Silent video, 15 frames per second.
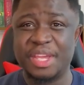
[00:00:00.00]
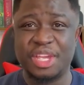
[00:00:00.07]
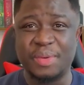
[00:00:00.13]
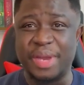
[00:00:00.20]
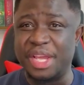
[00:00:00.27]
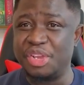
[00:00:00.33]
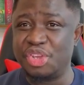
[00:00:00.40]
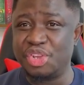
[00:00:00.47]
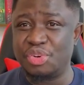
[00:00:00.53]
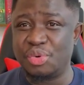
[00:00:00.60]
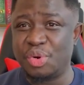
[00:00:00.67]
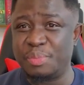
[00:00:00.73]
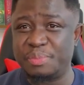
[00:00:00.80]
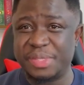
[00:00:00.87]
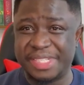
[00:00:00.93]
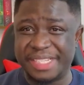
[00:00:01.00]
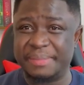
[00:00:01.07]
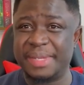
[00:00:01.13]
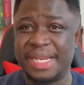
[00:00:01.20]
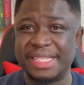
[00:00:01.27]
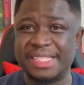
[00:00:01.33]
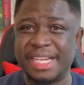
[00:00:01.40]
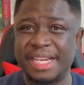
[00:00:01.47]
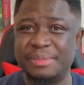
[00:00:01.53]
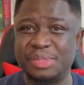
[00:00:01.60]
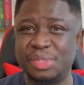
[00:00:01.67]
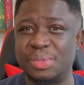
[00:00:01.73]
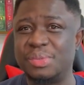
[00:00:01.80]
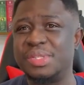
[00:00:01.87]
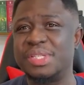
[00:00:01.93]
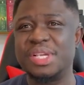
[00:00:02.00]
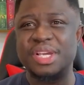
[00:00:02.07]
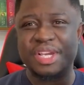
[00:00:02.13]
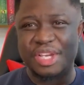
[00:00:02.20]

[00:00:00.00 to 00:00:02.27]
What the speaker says: you are in Europe, similar time zones.